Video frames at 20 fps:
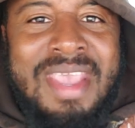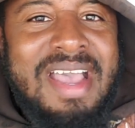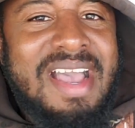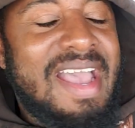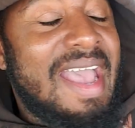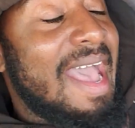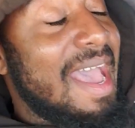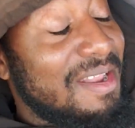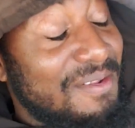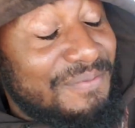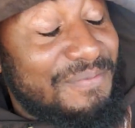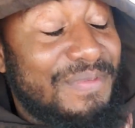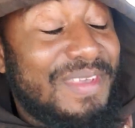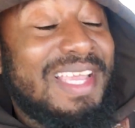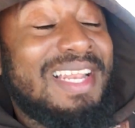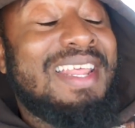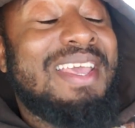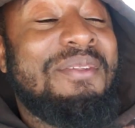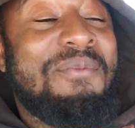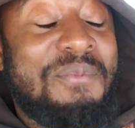I had a
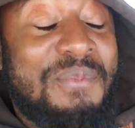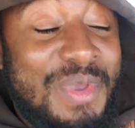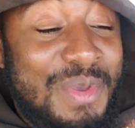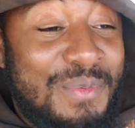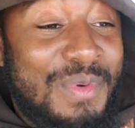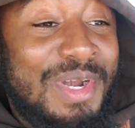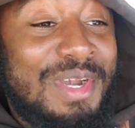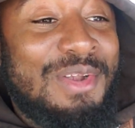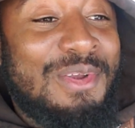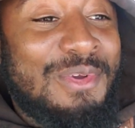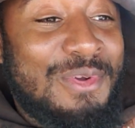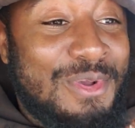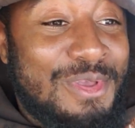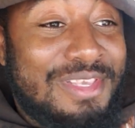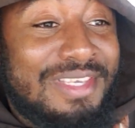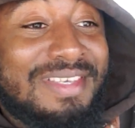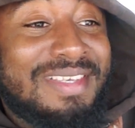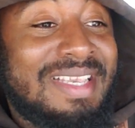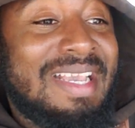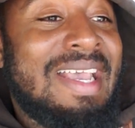feeling we would
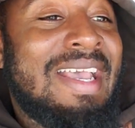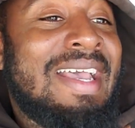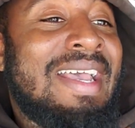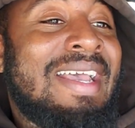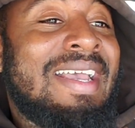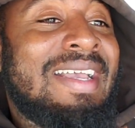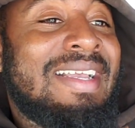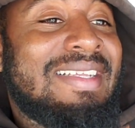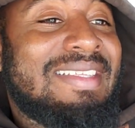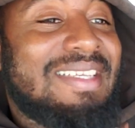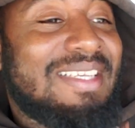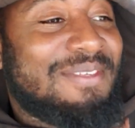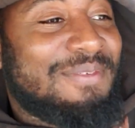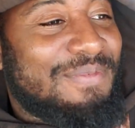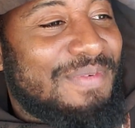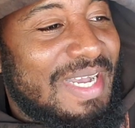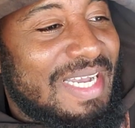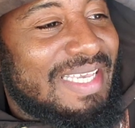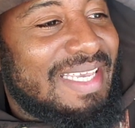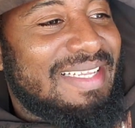lose this
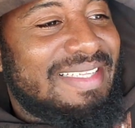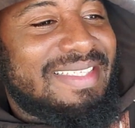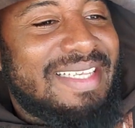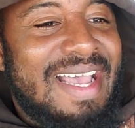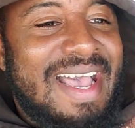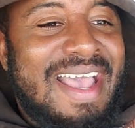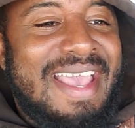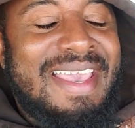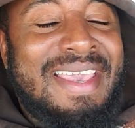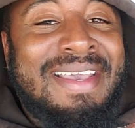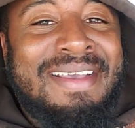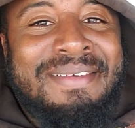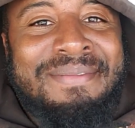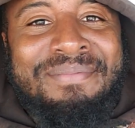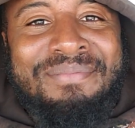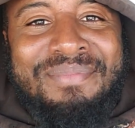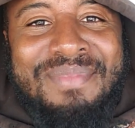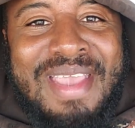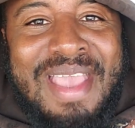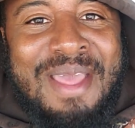fucking tie
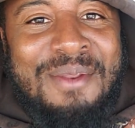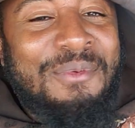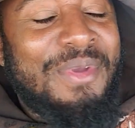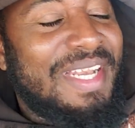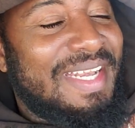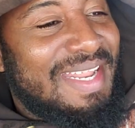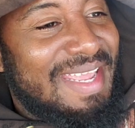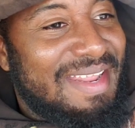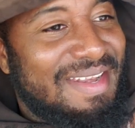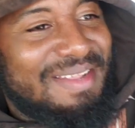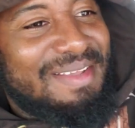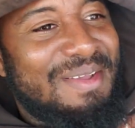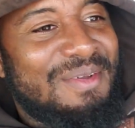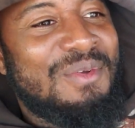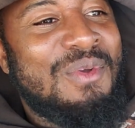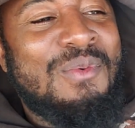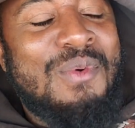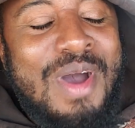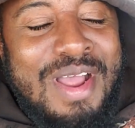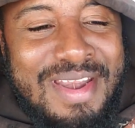and we did.
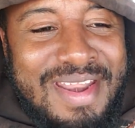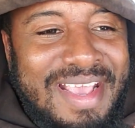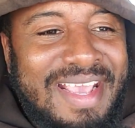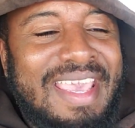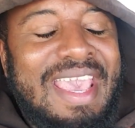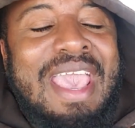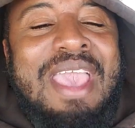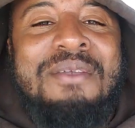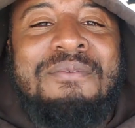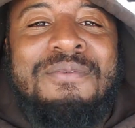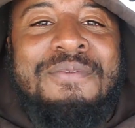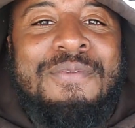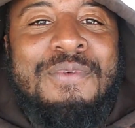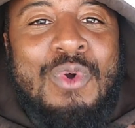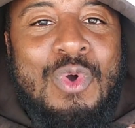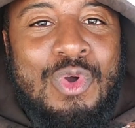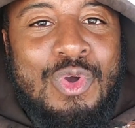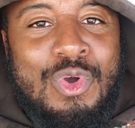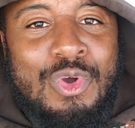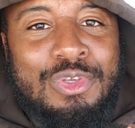We won the game
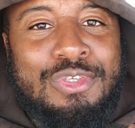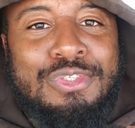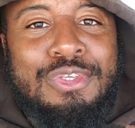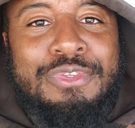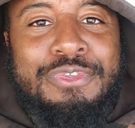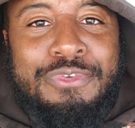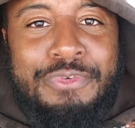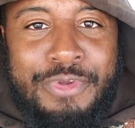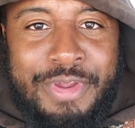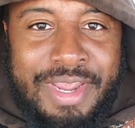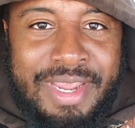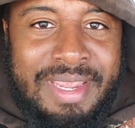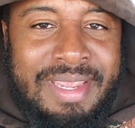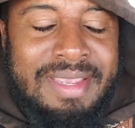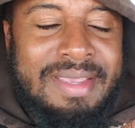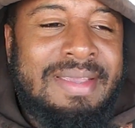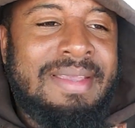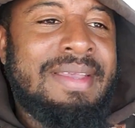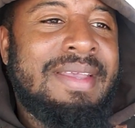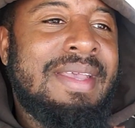four goals to three,
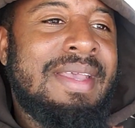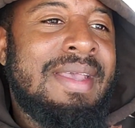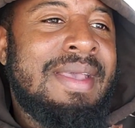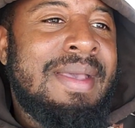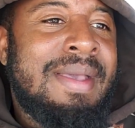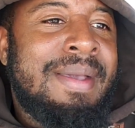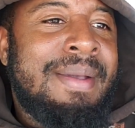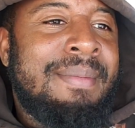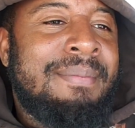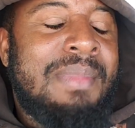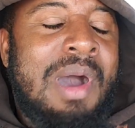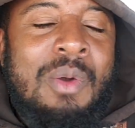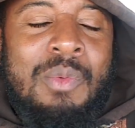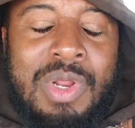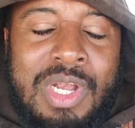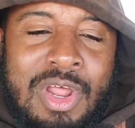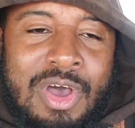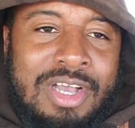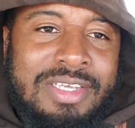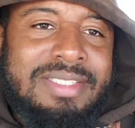but
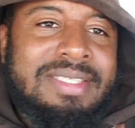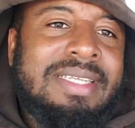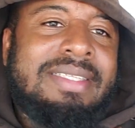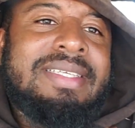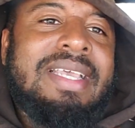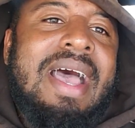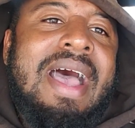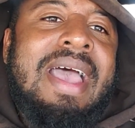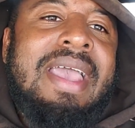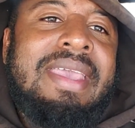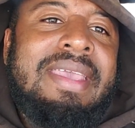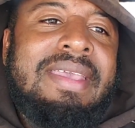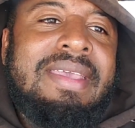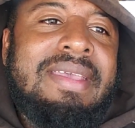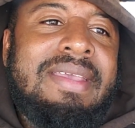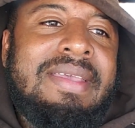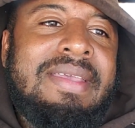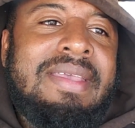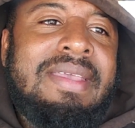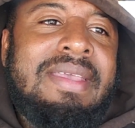we lost the tie
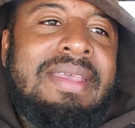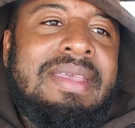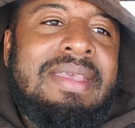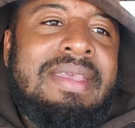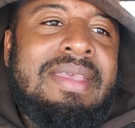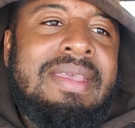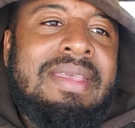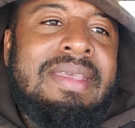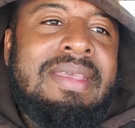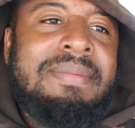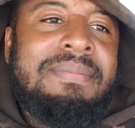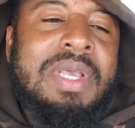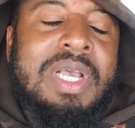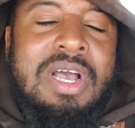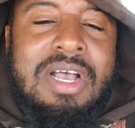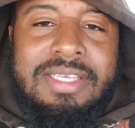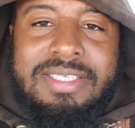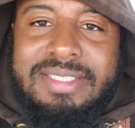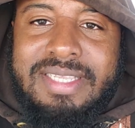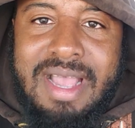
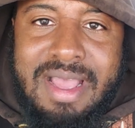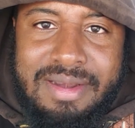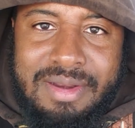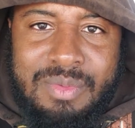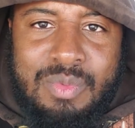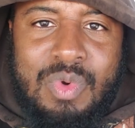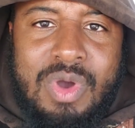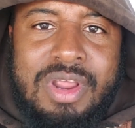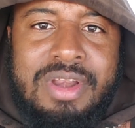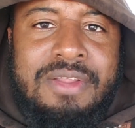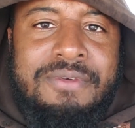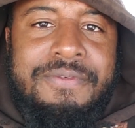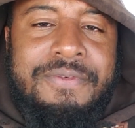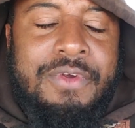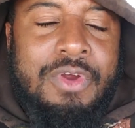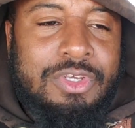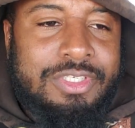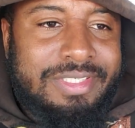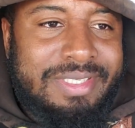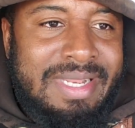because Tottenham won the
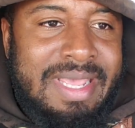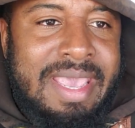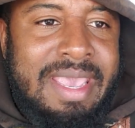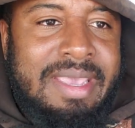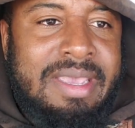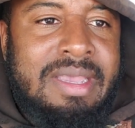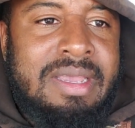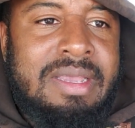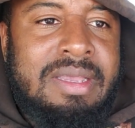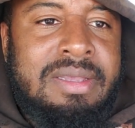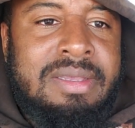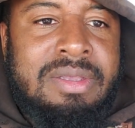first leg.